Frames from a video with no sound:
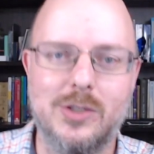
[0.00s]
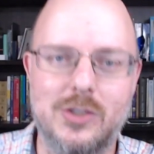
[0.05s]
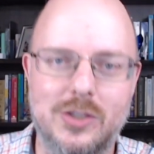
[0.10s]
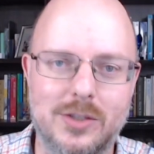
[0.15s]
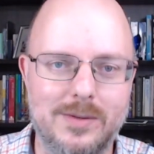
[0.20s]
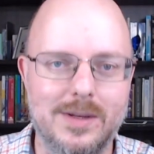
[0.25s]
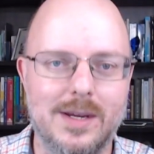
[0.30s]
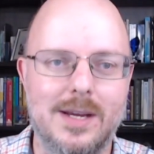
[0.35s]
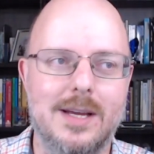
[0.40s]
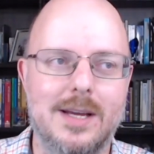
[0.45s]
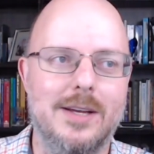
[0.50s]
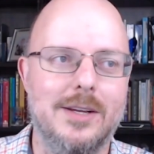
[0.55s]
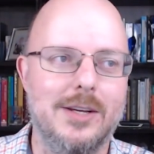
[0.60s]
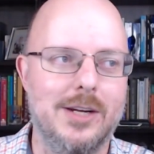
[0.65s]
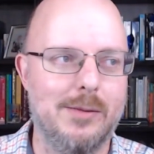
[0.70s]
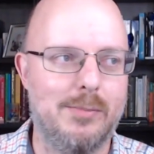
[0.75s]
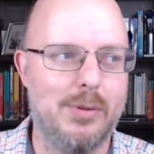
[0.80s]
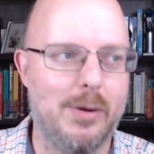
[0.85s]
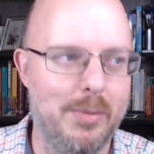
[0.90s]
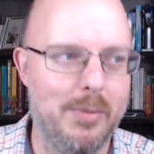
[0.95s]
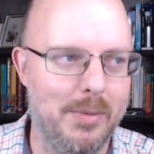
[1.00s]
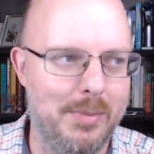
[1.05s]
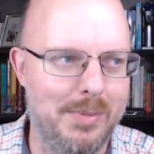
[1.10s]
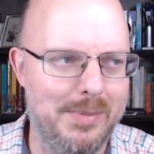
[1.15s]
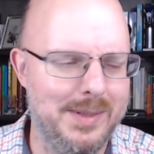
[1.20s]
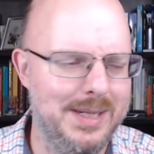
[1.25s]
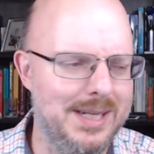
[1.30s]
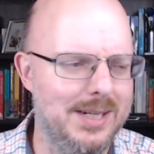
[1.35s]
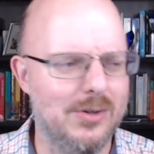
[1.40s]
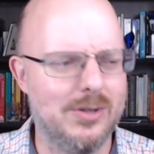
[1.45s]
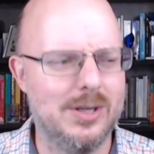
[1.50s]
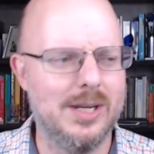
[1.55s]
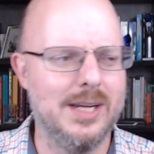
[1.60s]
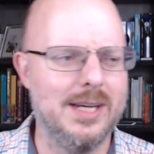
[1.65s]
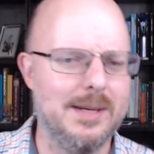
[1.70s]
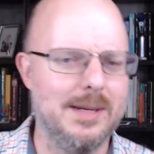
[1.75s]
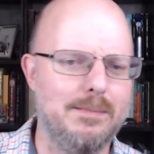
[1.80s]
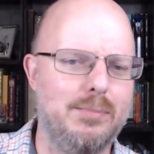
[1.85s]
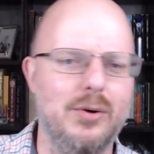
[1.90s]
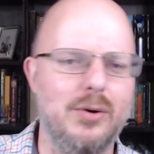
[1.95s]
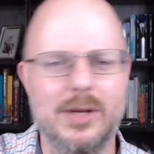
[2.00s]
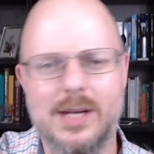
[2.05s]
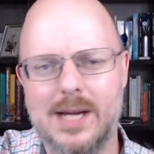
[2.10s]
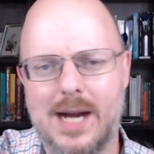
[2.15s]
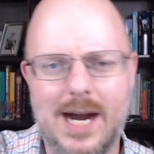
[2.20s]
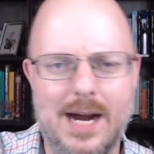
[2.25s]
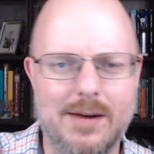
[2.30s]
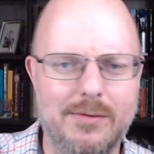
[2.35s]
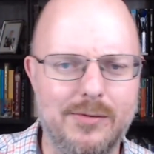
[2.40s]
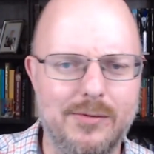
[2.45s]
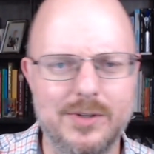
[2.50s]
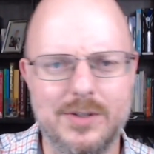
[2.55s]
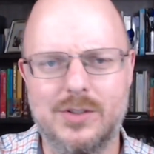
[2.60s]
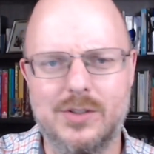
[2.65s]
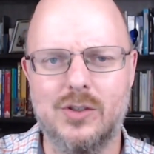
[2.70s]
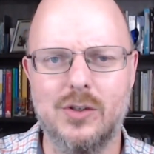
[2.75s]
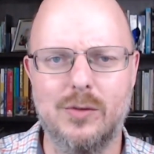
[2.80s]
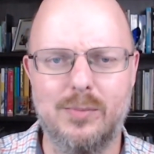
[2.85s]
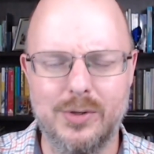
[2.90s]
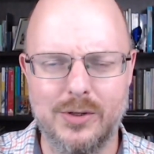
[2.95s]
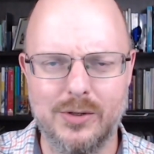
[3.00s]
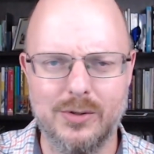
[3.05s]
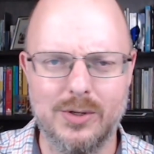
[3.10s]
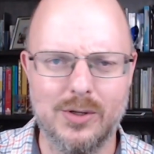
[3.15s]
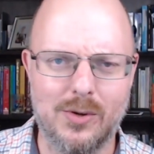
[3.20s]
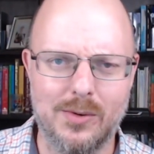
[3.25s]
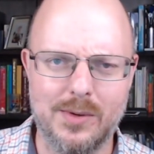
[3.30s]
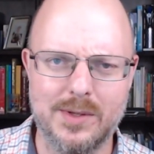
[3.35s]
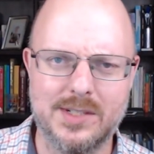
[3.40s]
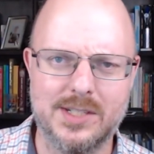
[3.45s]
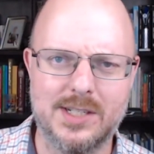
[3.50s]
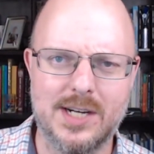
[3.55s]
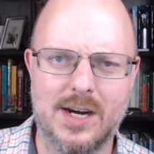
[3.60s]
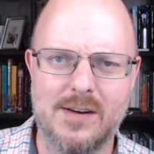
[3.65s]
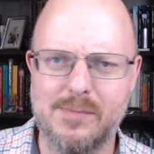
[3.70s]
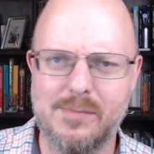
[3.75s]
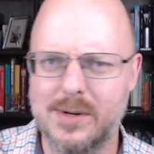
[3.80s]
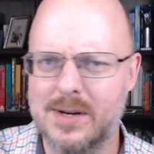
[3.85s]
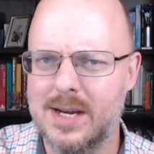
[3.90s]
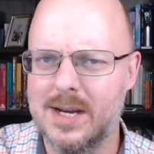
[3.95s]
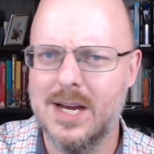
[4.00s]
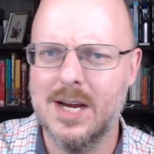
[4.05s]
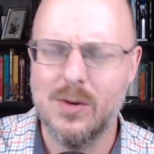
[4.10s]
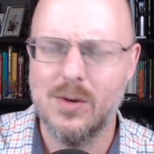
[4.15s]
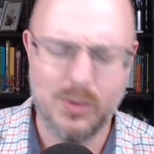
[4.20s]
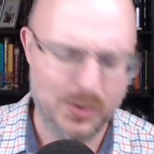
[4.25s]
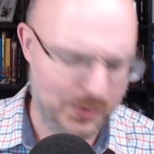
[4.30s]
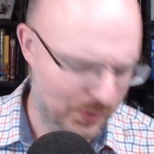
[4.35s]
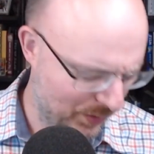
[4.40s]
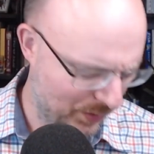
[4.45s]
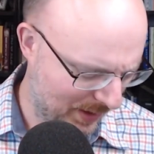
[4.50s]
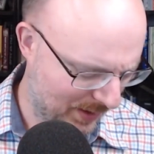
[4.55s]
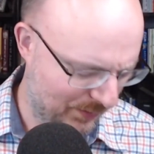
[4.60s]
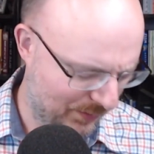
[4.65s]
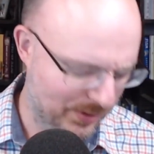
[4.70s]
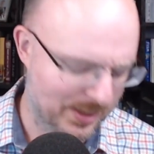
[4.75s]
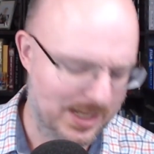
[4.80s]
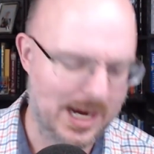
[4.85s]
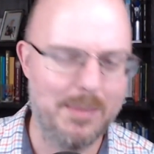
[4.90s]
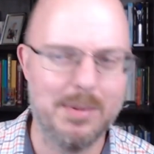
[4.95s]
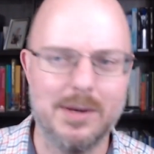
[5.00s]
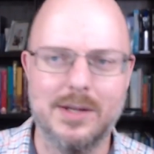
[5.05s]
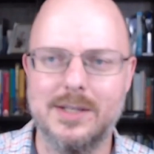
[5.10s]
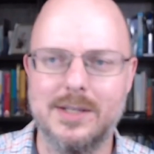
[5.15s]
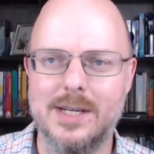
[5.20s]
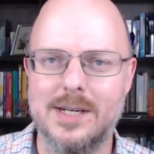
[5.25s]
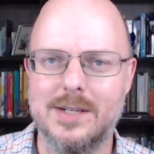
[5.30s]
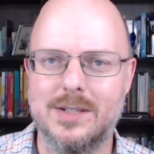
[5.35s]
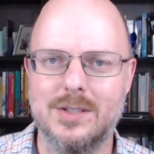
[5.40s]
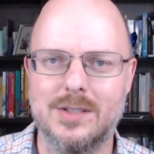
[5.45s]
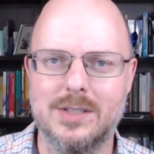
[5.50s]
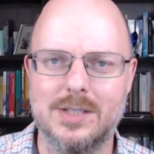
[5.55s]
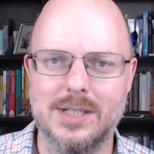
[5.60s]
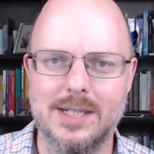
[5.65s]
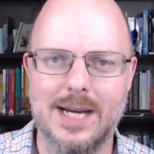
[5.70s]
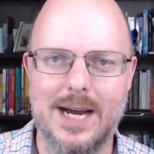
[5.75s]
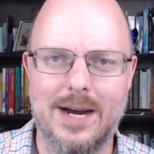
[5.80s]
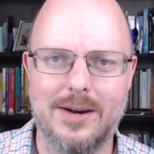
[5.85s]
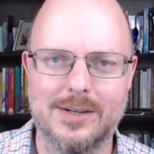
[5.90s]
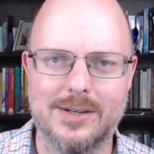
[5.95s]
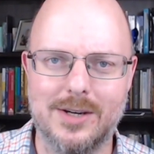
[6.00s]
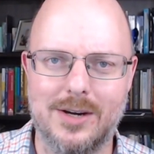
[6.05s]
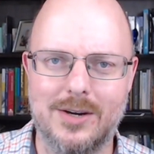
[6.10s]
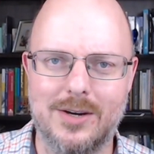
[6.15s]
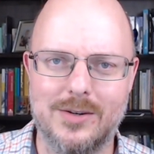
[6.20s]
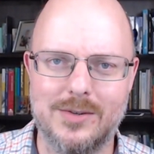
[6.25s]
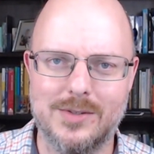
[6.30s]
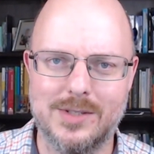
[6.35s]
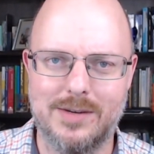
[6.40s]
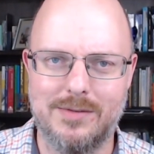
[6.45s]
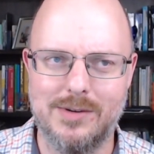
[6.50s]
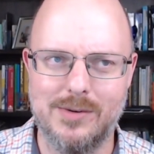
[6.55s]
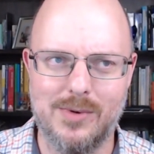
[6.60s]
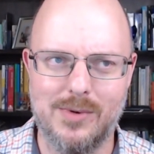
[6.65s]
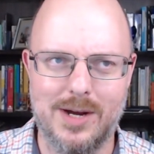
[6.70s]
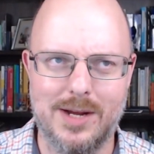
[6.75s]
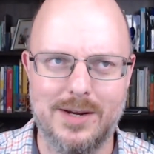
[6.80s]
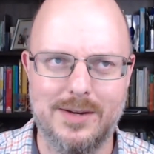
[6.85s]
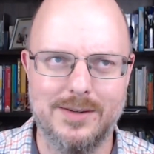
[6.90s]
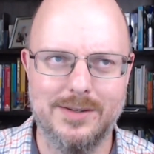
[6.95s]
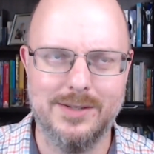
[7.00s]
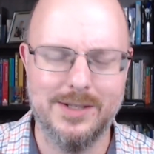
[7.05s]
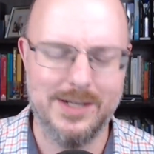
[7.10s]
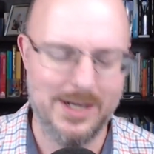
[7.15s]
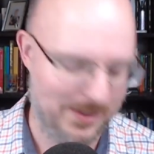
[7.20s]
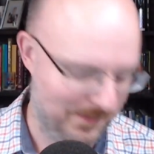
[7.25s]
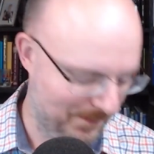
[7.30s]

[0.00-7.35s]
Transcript: We should, you know, probably be looking at putting half of it in super and doing all this stuff, but we'll do this for a couple of years and see how it goes, everyone. You